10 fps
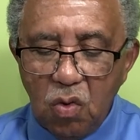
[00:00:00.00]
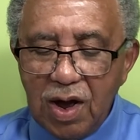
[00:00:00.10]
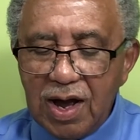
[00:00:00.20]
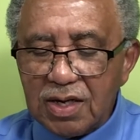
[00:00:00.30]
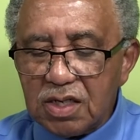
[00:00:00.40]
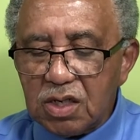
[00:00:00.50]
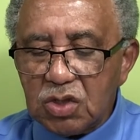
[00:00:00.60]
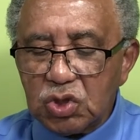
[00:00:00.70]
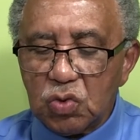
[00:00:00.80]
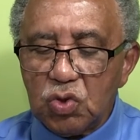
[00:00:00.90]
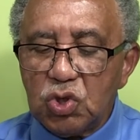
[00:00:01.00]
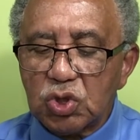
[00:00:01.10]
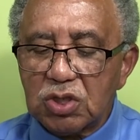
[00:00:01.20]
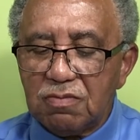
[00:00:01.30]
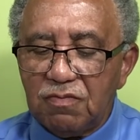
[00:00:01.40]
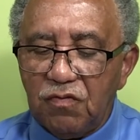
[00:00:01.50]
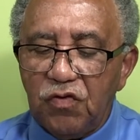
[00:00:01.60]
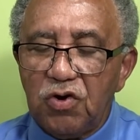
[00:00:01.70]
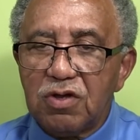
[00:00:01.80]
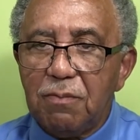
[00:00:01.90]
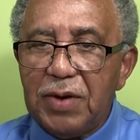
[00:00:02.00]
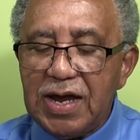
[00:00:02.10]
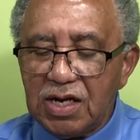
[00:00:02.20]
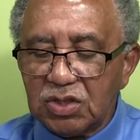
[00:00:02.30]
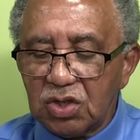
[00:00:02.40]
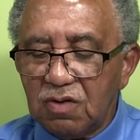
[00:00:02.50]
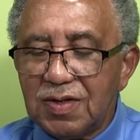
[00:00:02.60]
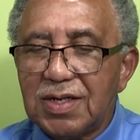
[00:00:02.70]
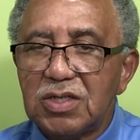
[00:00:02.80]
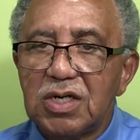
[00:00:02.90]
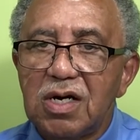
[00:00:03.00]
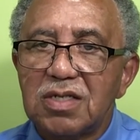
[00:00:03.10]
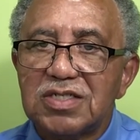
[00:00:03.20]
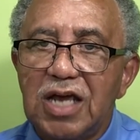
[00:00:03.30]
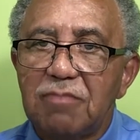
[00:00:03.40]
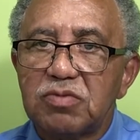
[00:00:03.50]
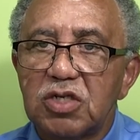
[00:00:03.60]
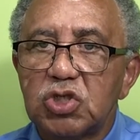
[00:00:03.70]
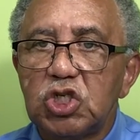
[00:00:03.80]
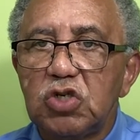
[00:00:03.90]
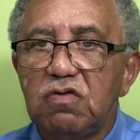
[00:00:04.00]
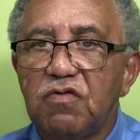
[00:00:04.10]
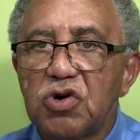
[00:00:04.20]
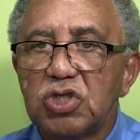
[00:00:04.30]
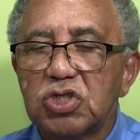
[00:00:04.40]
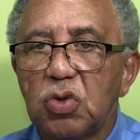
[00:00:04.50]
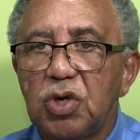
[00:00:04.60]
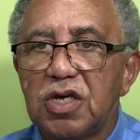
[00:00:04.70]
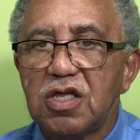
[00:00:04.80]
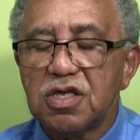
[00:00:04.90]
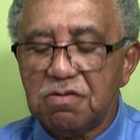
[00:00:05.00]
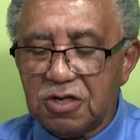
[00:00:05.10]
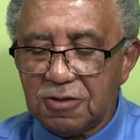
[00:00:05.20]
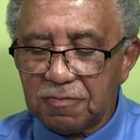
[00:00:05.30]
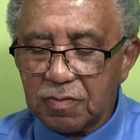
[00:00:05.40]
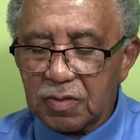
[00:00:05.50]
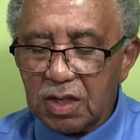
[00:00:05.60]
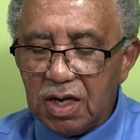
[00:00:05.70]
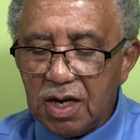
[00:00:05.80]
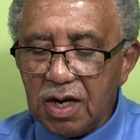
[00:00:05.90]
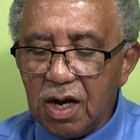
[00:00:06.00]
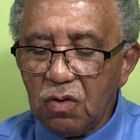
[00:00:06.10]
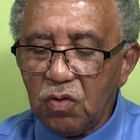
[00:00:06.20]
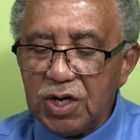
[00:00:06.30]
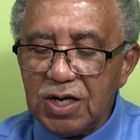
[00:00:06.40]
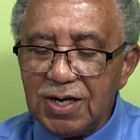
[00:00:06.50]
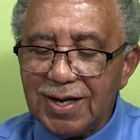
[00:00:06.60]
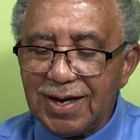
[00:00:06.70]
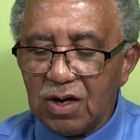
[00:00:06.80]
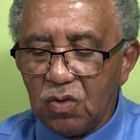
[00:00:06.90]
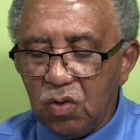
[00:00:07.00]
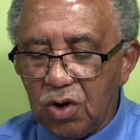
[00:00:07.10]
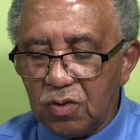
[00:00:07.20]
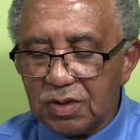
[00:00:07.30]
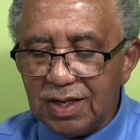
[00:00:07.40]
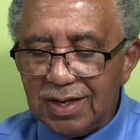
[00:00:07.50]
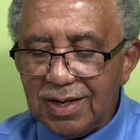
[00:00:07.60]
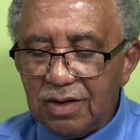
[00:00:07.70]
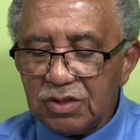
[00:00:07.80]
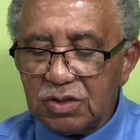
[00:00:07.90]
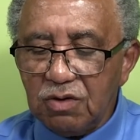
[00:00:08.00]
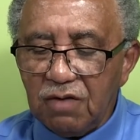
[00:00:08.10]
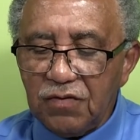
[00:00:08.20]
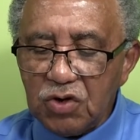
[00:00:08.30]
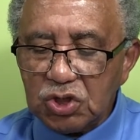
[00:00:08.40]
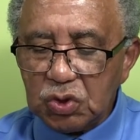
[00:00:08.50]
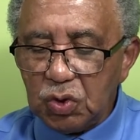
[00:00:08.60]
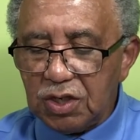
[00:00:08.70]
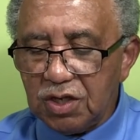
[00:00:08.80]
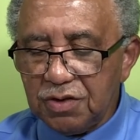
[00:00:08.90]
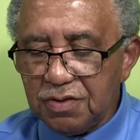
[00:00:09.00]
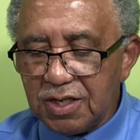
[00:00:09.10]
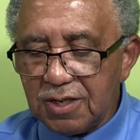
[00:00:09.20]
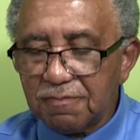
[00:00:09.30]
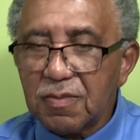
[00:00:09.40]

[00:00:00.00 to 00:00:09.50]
while in Jerusalem for the Passover in John chapter 2, verse 23. And I read and I quote uh, verse 23.